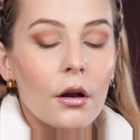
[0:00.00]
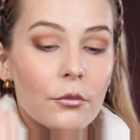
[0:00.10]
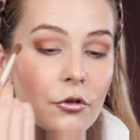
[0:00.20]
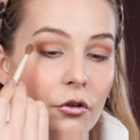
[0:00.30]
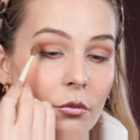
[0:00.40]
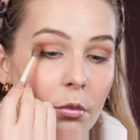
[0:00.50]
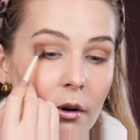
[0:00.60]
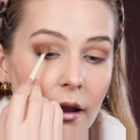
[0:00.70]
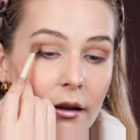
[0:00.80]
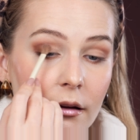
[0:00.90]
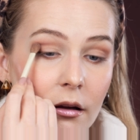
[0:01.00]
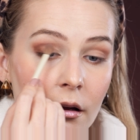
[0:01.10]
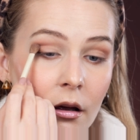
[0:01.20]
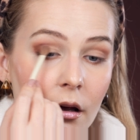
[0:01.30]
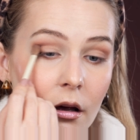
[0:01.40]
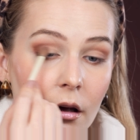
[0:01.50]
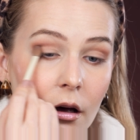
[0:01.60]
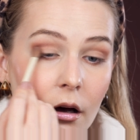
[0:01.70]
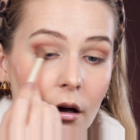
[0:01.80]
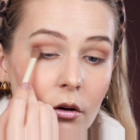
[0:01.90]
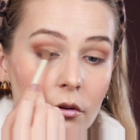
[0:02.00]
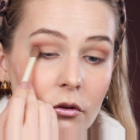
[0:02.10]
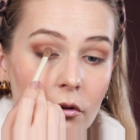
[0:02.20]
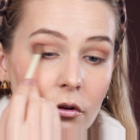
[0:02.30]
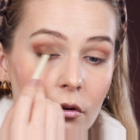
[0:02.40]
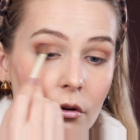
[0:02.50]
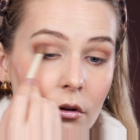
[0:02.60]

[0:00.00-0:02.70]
then I'm just blending out